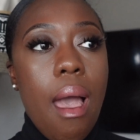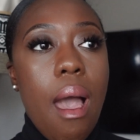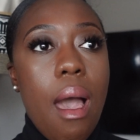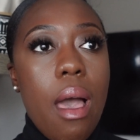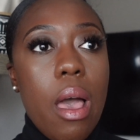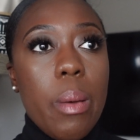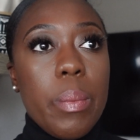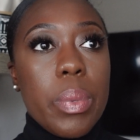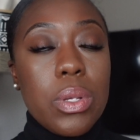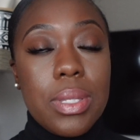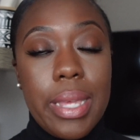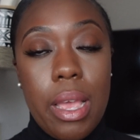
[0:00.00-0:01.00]

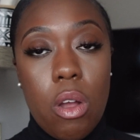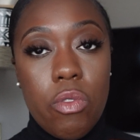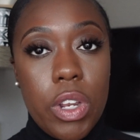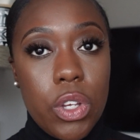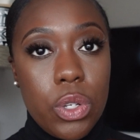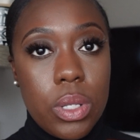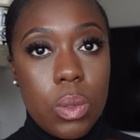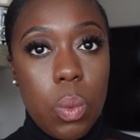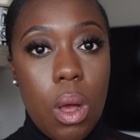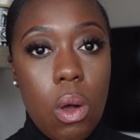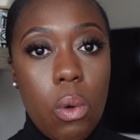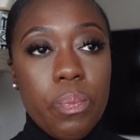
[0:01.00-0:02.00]
because they are really good as
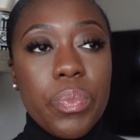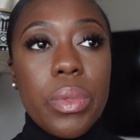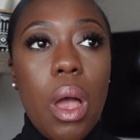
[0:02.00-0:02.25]
well.